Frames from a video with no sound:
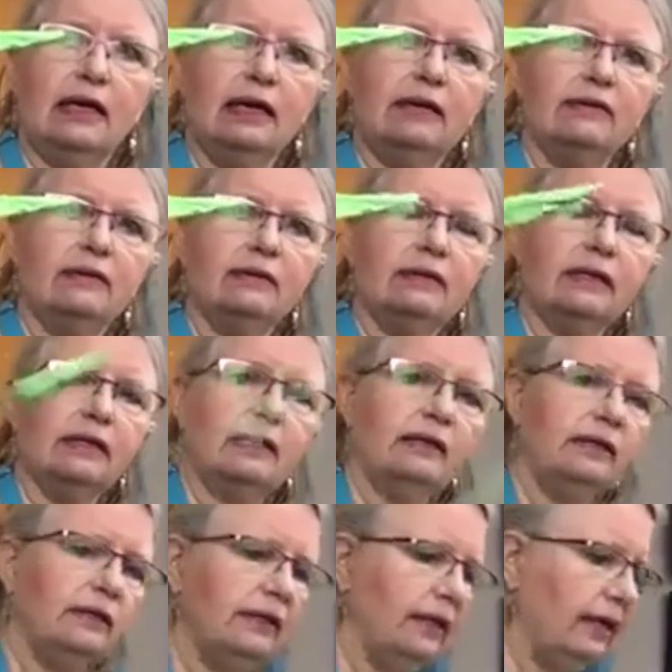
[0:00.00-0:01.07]
It's a
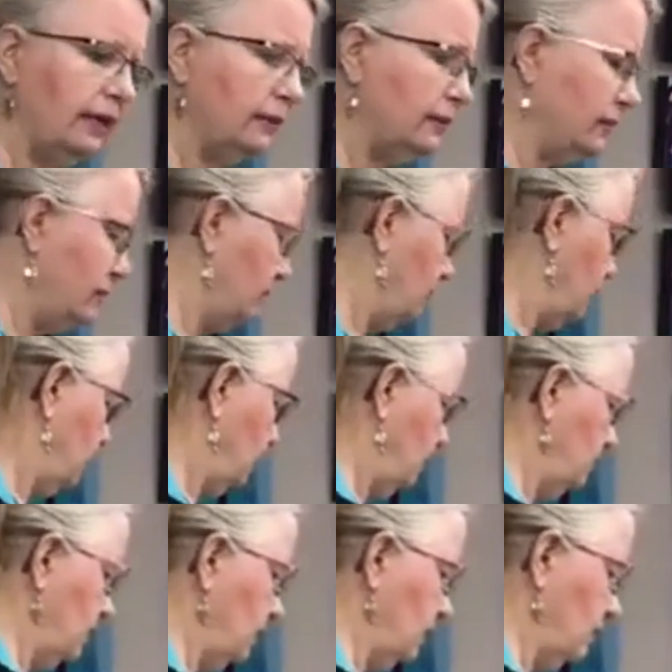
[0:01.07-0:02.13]
little less
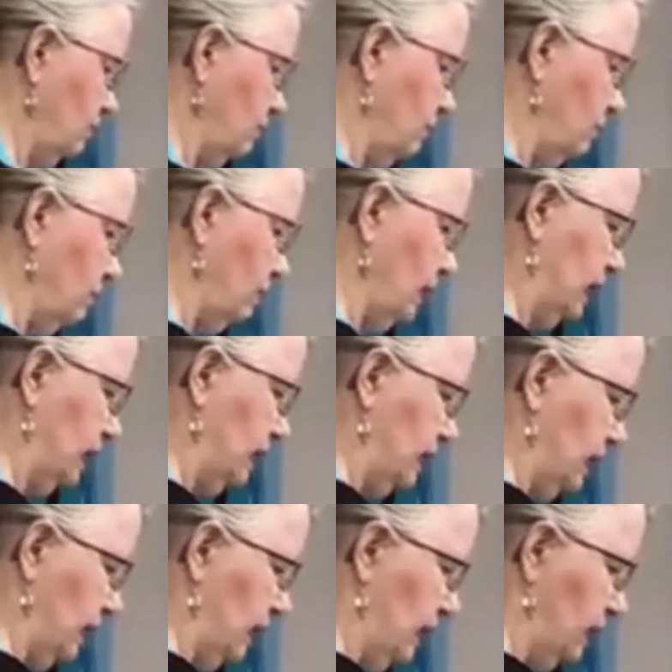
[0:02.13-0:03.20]

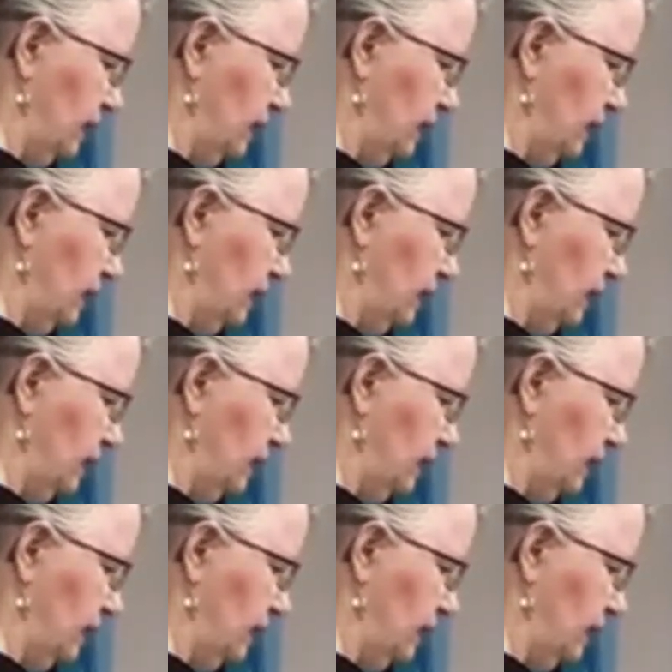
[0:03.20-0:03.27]
minty,